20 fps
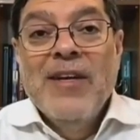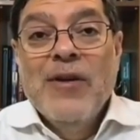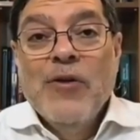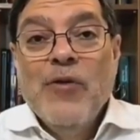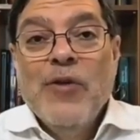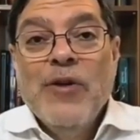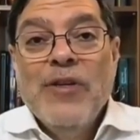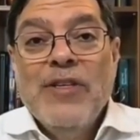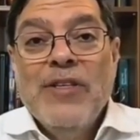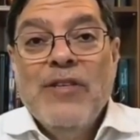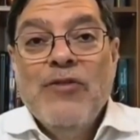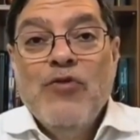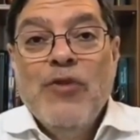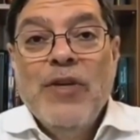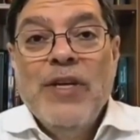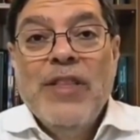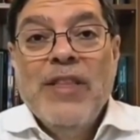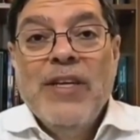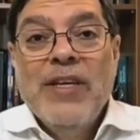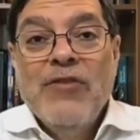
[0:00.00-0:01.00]
they're going to
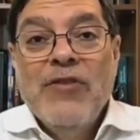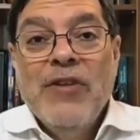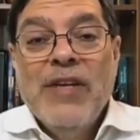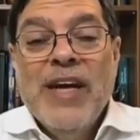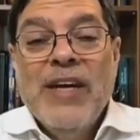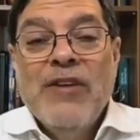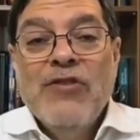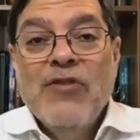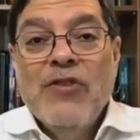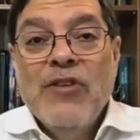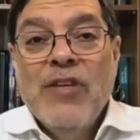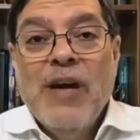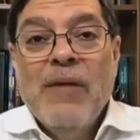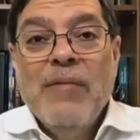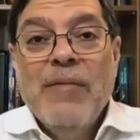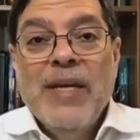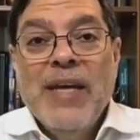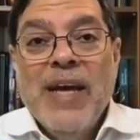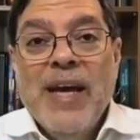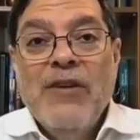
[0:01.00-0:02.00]
treat the International
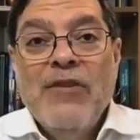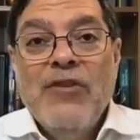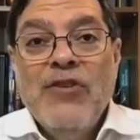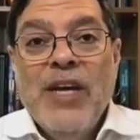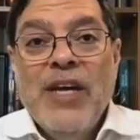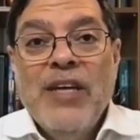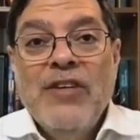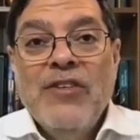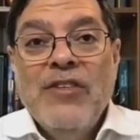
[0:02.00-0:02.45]
Atomic Energy